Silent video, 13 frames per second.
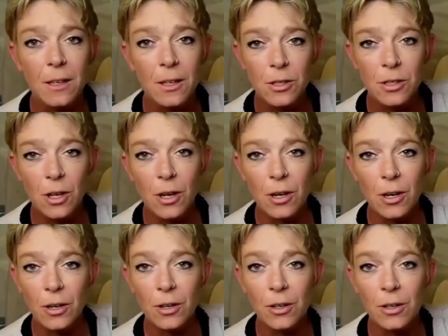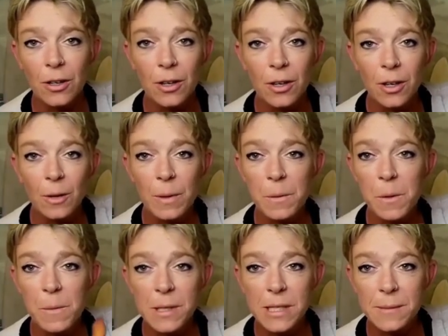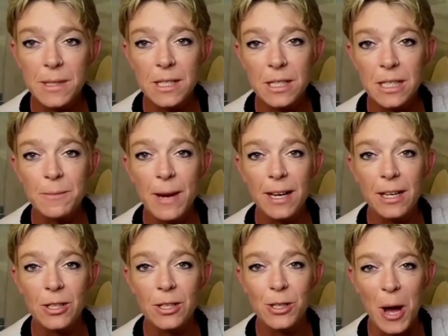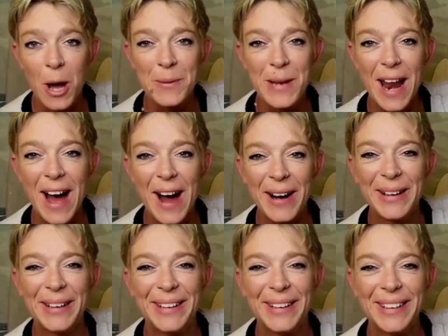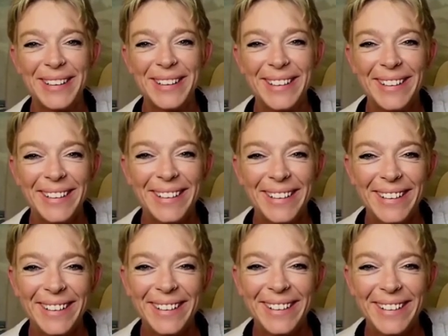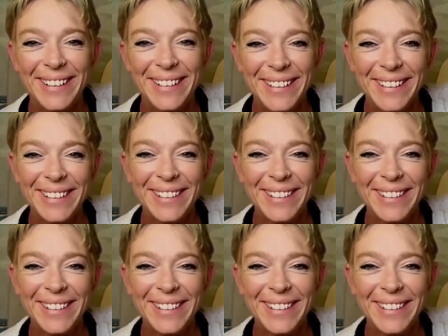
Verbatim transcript: so people must just make it stop now. Ah, uh,